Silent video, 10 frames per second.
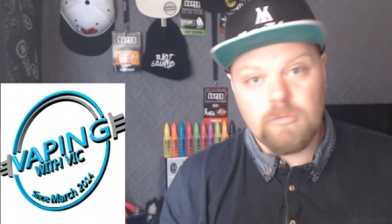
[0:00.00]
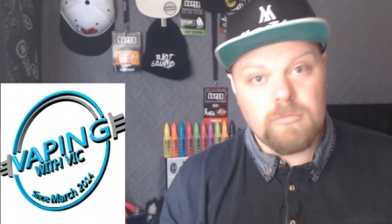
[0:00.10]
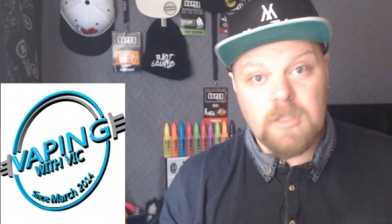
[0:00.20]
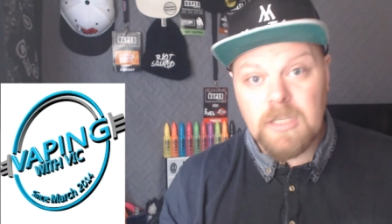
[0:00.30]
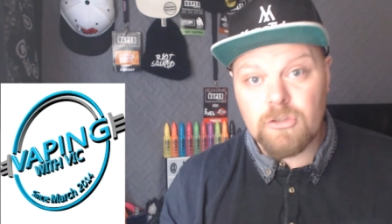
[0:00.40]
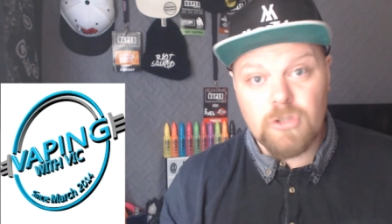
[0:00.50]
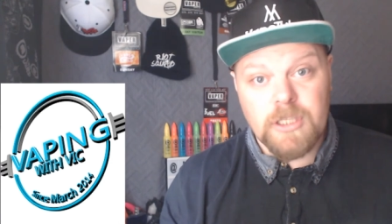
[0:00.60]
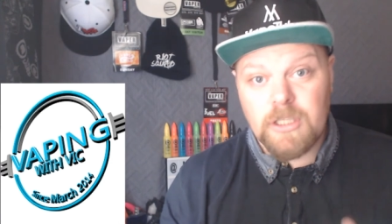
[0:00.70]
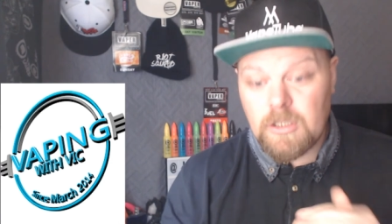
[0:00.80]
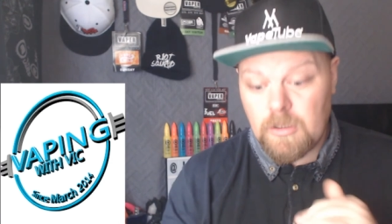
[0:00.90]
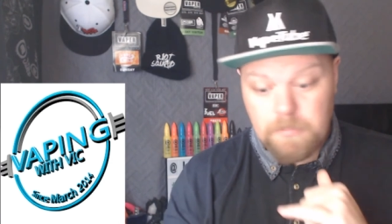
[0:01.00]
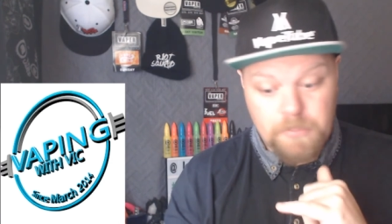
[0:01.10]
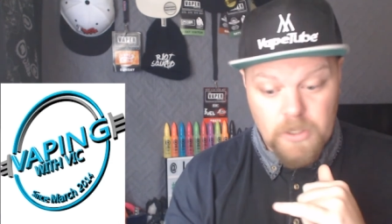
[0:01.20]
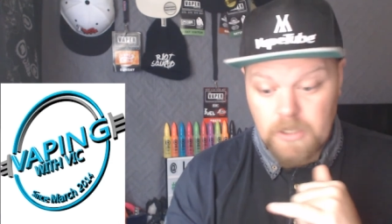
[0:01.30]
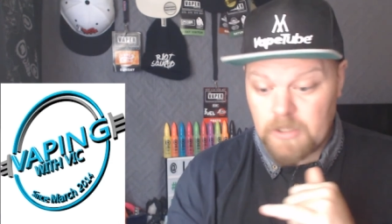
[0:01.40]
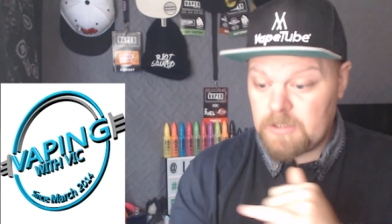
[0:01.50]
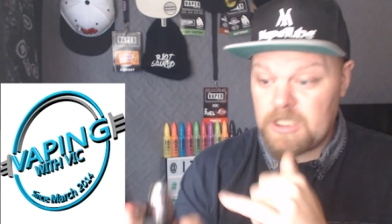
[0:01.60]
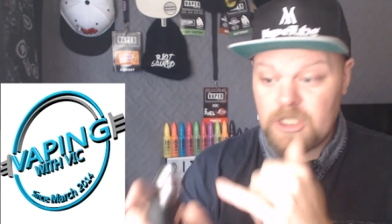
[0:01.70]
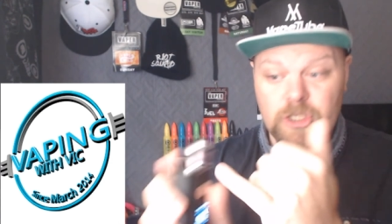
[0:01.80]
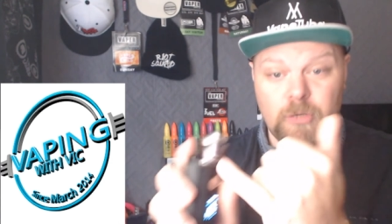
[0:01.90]
Literally put
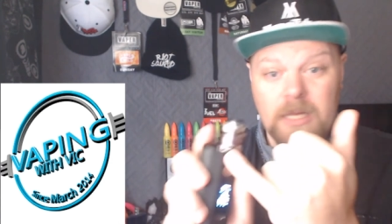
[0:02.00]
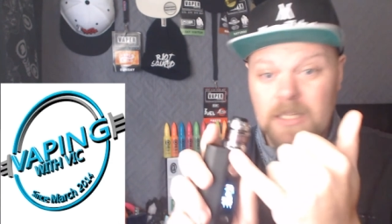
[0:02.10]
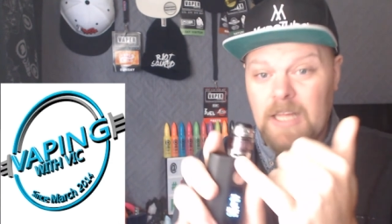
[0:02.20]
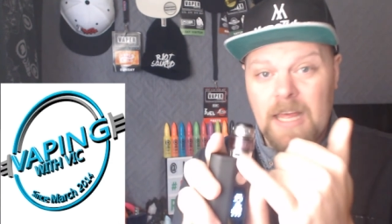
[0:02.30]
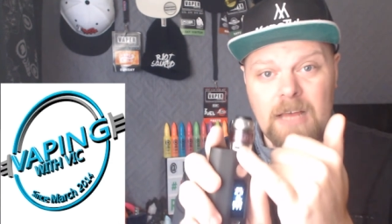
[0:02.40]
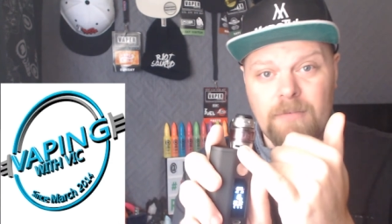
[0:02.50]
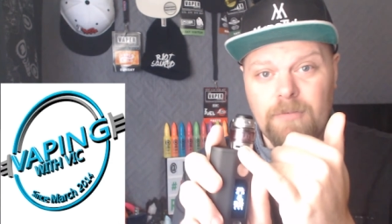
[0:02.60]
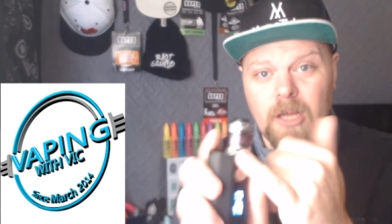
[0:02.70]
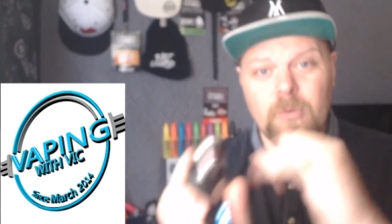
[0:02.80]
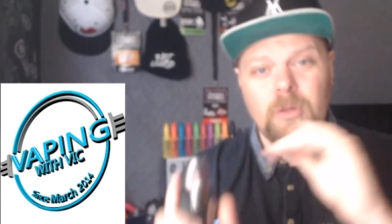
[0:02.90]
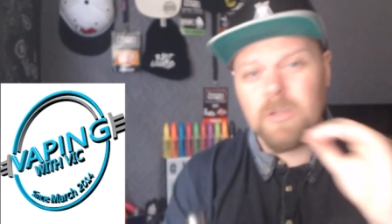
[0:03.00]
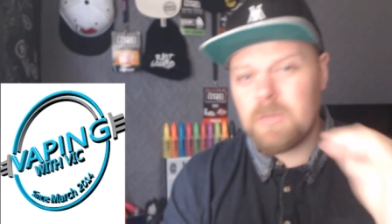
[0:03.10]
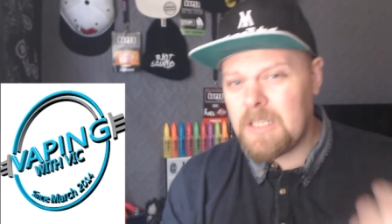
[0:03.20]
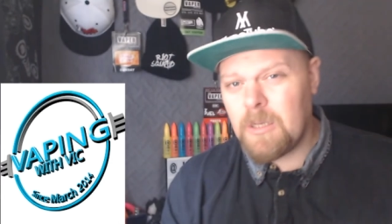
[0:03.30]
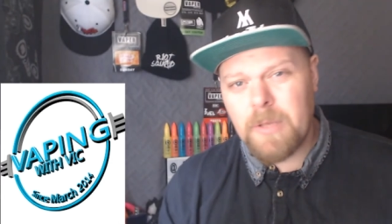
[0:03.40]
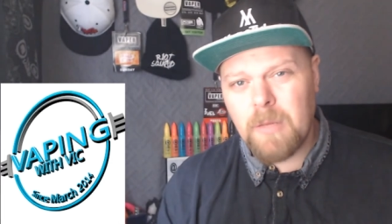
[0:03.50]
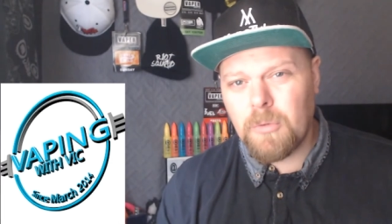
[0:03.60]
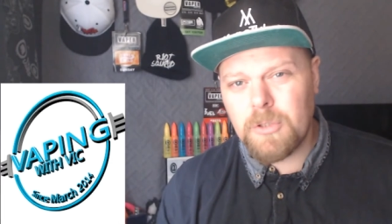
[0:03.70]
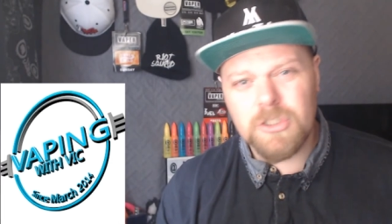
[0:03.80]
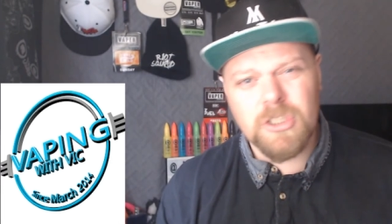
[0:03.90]
tissue in the airflow, a little bit of
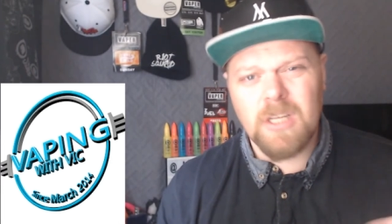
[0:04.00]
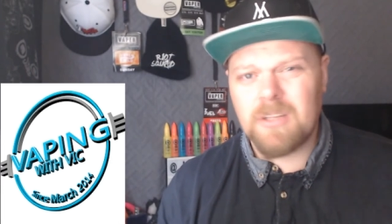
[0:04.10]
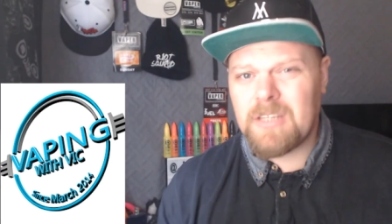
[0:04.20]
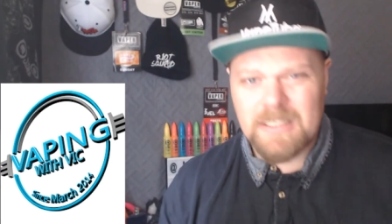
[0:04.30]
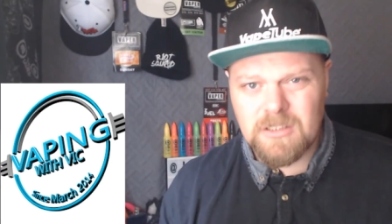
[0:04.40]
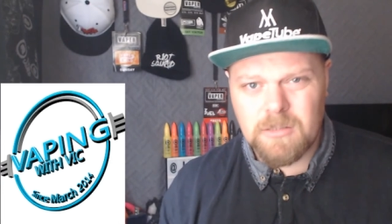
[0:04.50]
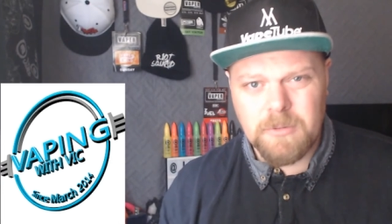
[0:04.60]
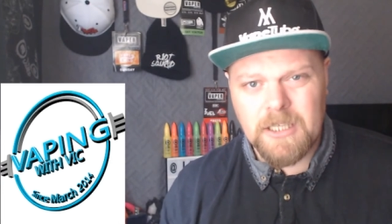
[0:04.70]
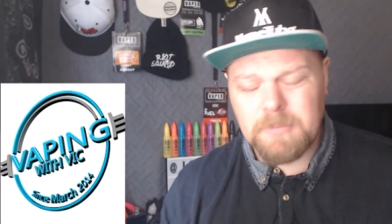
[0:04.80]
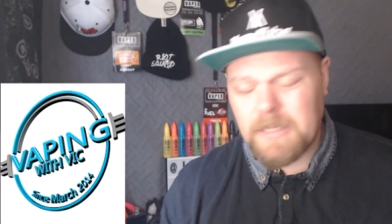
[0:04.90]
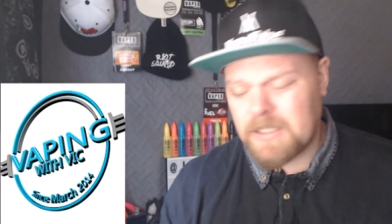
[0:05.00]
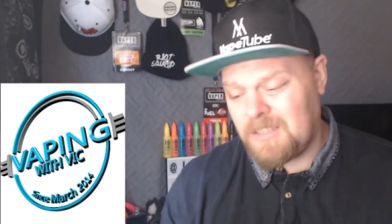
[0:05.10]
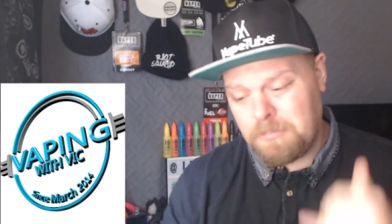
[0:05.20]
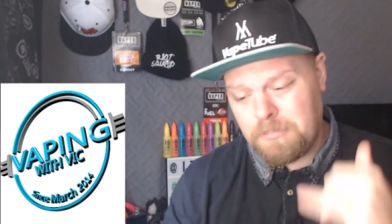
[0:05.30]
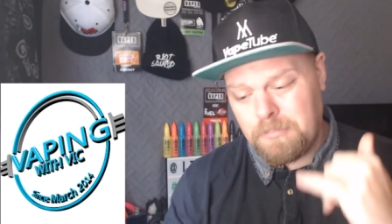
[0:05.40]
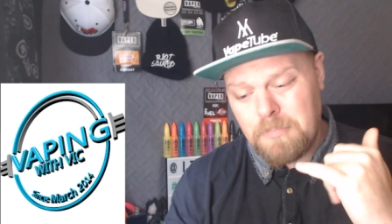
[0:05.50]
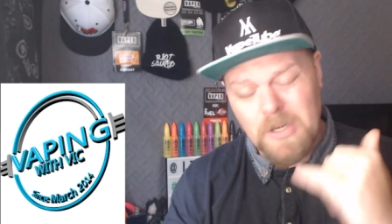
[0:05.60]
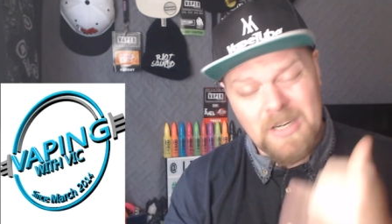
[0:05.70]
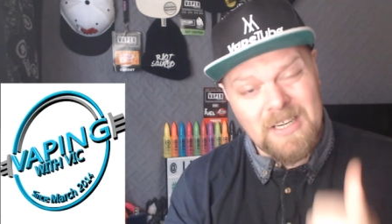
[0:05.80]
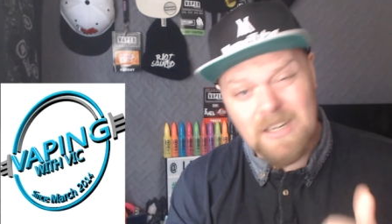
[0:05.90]
moisture, that's to be expected. But
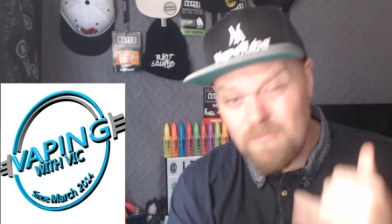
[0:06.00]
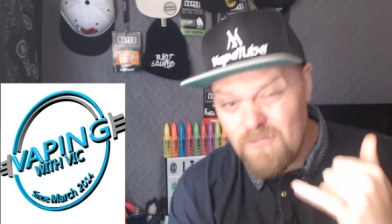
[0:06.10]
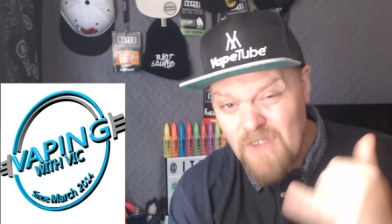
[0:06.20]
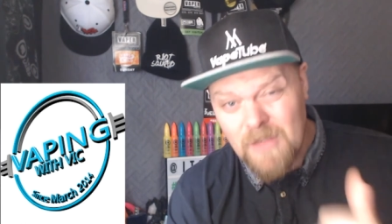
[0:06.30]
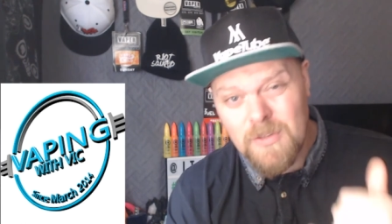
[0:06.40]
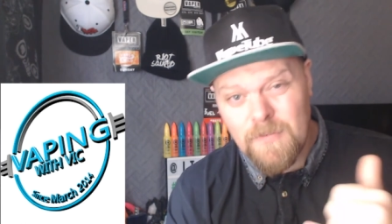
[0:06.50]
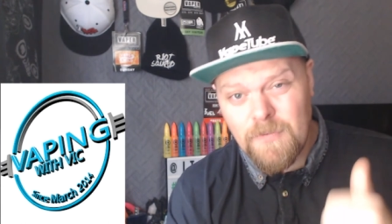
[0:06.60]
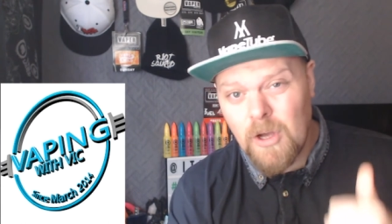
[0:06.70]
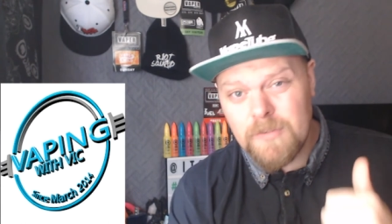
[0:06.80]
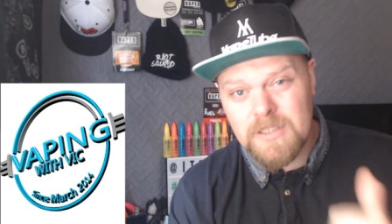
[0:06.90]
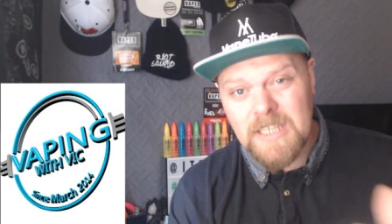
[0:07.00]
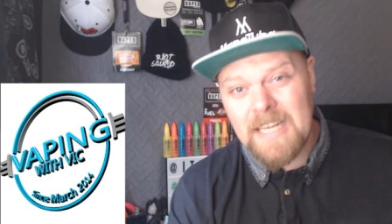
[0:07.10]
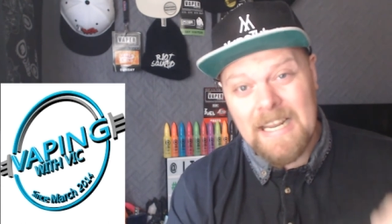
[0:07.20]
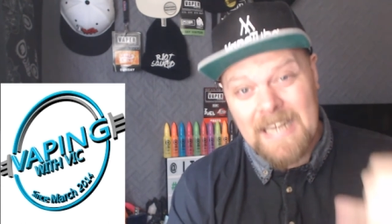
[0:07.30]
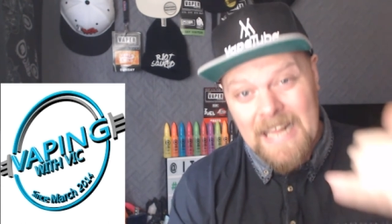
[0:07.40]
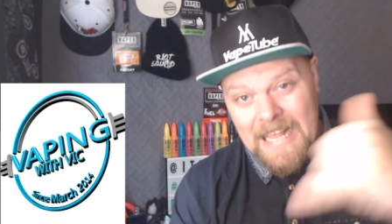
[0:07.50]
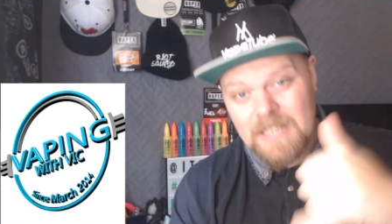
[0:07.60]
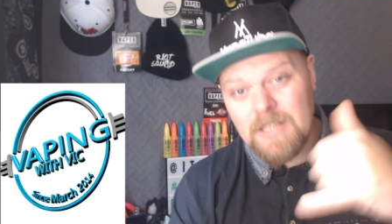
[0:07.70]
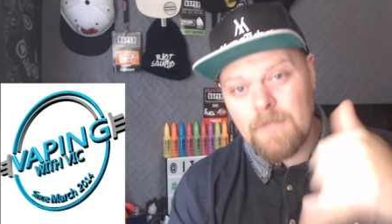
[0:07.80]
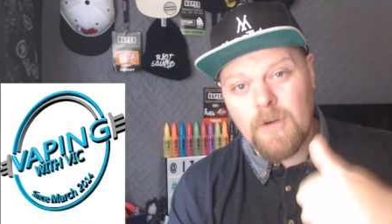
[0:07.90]
around the 510 and in
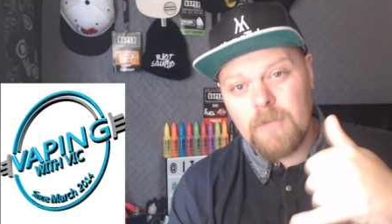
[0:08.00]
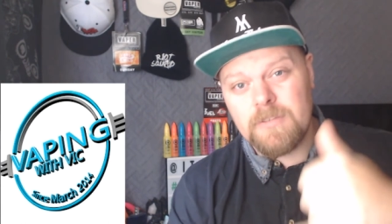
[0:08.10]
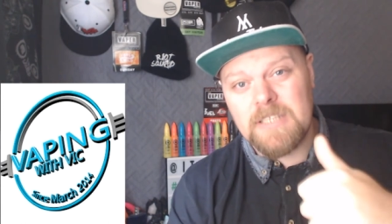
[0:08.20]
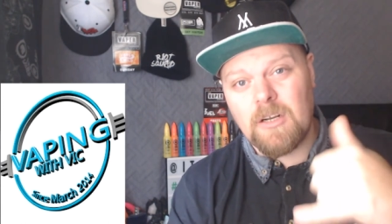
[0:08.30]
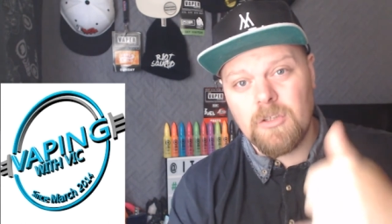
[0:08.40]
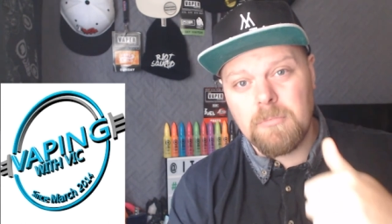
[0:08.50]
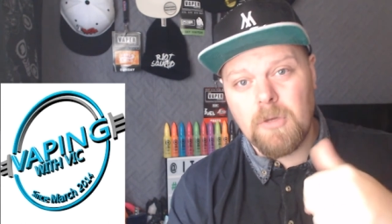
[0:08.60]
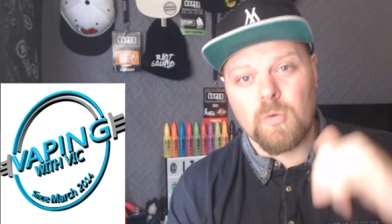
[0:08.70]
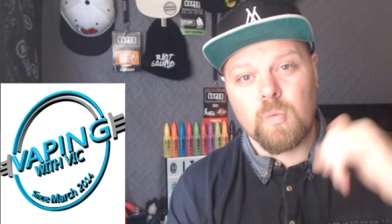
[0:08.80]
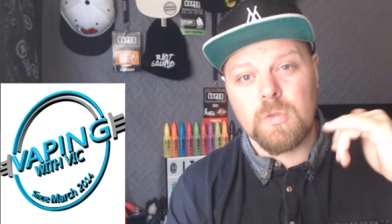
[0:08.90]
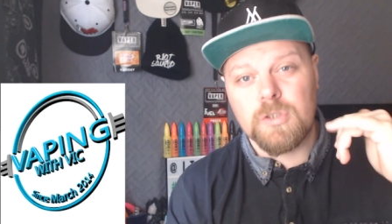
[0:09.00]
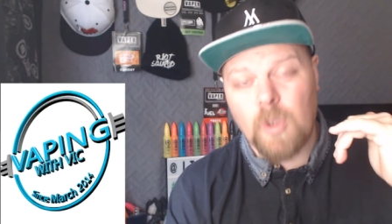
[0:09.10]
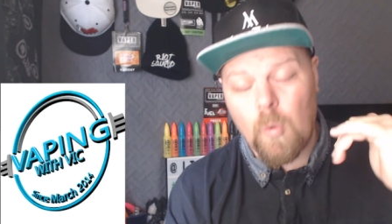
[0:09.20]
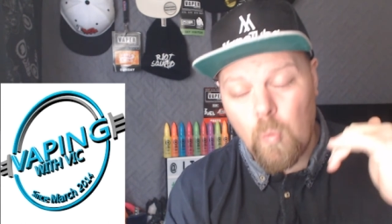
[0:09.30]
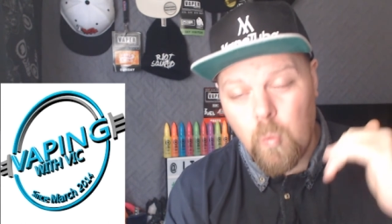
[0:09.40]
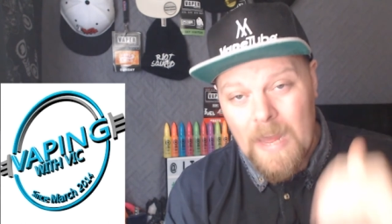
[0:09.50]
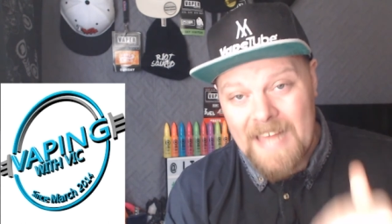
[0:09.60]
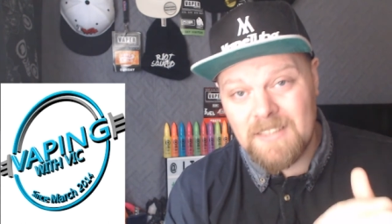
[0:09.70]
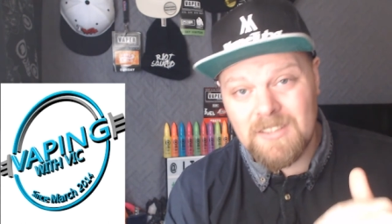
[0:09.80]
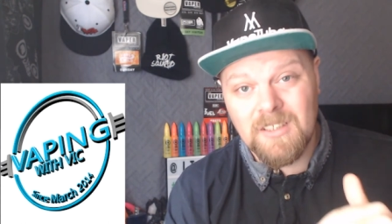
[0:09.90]
the 510 on the mod was
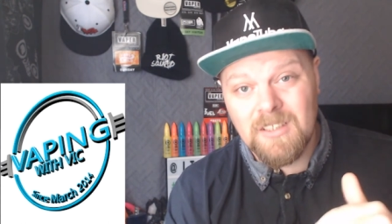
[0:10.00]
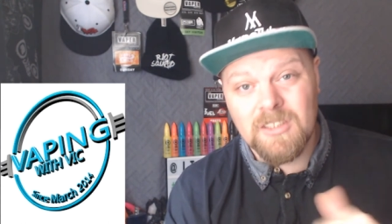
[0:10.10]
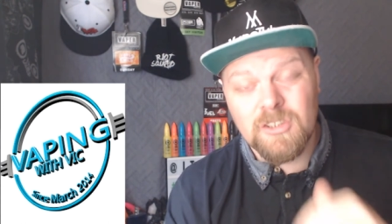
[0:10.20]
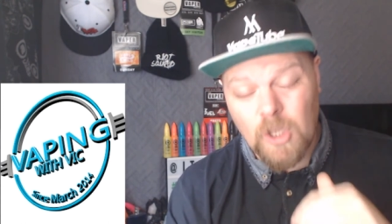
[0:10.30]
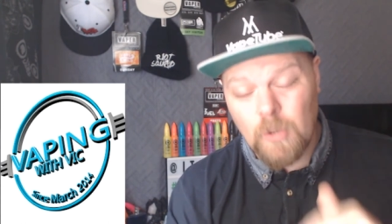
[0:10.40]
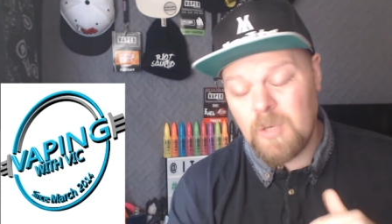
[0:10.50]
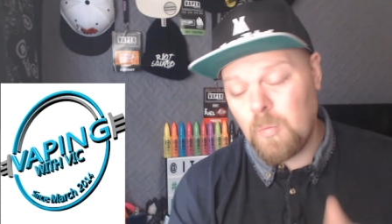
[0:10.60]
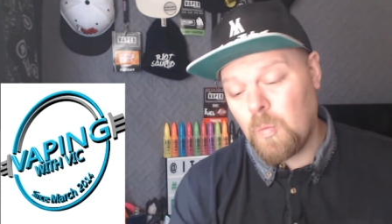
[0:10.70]
wet, soaking